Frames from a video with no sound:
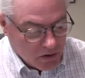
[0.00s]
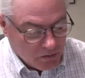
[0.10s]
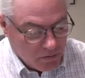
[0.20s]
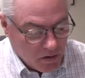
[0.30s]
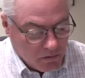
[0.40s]

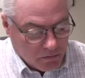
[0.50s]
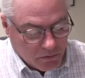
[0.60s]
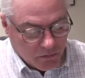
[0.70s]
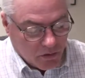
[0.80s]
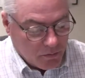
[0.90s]
The
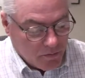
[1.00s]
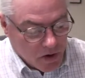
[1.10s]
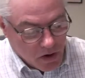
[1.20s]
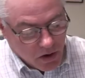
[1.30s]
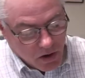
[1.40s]
poem's from
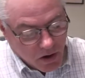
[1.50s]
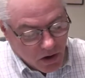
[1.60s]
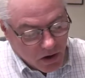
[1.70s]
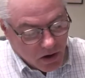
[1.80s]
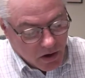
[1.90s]

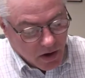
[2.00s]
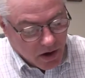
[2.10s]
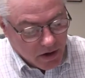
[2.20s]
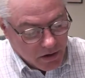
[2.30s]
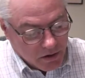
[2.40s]

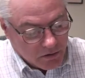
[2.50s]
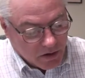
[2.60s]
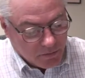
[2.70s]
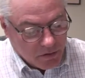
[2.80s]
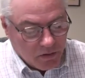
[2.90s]

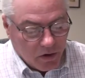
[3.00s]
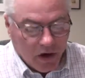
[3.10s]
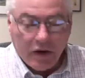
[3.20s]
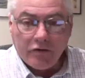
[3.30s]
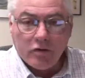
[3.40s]

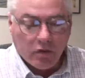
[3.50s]
W.H.